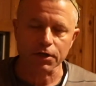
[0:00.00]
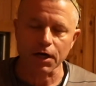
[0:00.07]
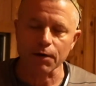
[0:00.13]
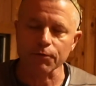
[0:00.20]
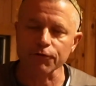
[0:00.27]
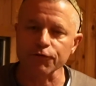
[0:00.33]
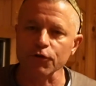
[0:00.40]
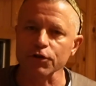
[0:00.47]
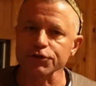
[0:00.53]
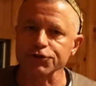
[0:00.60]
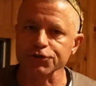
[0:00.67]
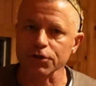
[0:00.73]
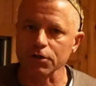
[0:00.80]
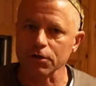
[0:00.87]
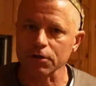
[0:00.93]
I refer to
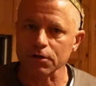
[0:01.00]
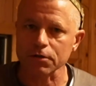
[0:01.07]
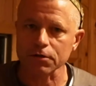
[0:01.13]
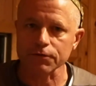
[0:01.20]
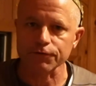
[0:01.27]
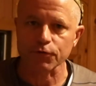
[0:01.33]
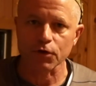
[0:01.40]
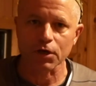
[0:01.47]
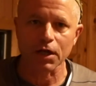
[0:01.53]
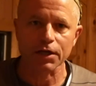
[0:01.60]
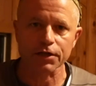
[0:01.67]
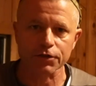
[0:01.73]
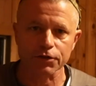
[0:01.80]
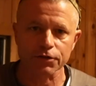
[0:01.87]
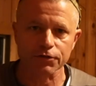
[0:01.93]
junk for a lot
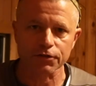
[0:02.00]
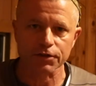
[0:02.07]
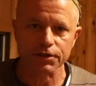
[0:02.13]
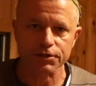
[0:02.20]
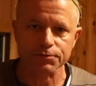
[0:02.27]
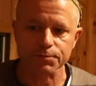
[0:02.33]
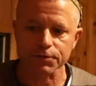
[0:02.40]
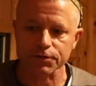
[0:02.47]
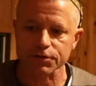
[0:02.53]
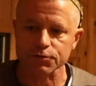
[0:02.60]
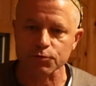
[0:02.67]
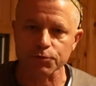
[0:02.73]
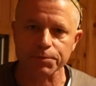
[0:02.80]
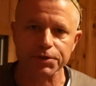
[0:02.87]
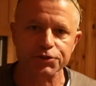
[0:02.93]
of good things, but this
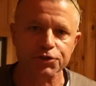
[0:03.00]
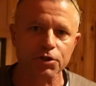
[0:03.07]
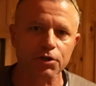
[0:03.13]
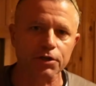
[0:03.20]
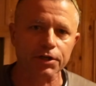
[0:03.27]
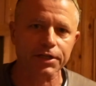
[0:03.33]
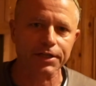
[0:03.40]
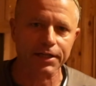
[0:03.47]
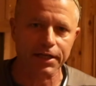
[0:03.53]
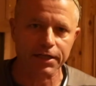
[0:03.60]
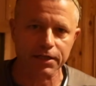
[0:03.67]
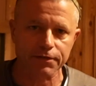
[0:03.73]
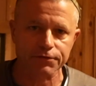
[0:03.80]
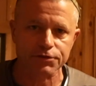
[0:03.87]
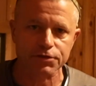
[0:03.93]
would be junk in a
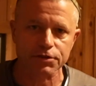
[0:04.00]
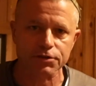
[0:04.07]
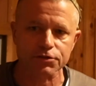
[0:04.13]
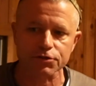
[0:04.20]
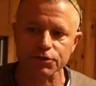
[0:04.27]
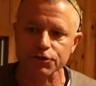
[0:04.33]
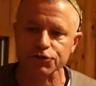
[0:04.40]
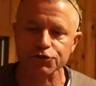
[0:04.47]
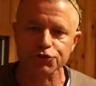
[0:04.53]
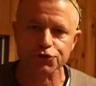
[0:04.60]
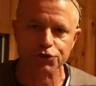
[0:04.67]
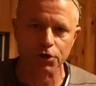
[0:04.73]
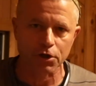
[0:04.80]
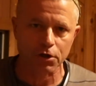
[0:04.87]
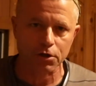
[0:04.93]
negative sense. This
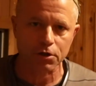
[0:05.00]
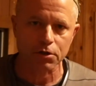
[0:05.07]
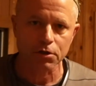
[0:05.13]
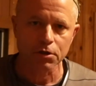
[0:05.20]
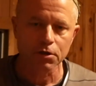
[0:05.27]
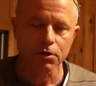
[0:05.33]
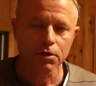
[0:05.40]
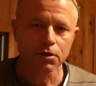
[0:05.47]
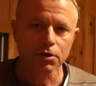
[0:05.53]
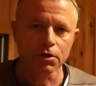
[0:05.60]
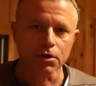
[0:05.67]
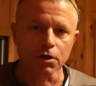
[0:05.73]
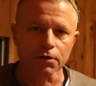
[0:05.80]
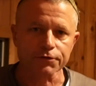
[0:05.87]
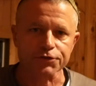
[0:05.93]
junk
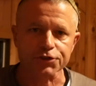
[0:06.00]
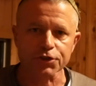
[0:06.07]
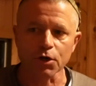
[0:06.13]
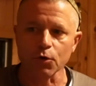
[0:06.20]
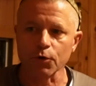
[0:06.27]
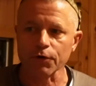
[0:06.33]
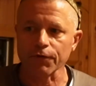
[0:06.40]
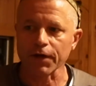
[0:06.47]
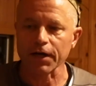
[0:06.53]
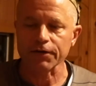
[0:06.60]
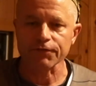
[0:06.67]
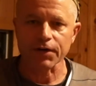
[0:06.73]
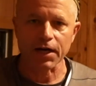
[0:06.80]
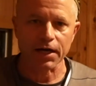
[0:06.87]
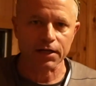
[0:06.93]
of showing that
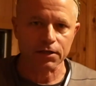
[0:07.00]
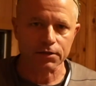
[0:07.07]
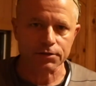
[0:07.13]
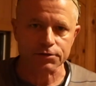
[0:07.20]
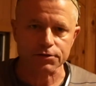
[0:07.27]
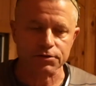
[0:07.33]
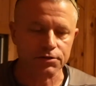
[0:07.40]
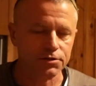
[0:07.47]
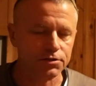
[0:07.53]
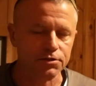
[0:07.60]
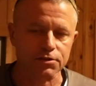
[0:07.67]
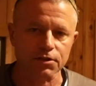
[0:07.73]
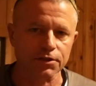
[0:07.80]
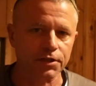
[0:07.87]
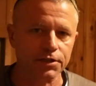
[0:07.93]
violence, it's
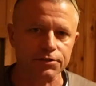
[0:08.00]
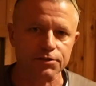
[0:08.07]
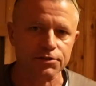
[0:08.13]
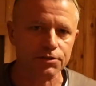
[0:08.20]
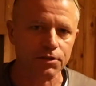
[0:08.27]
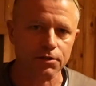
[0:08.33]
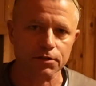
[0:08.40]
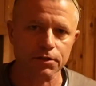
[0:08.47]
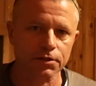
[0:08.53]
just unnecessary.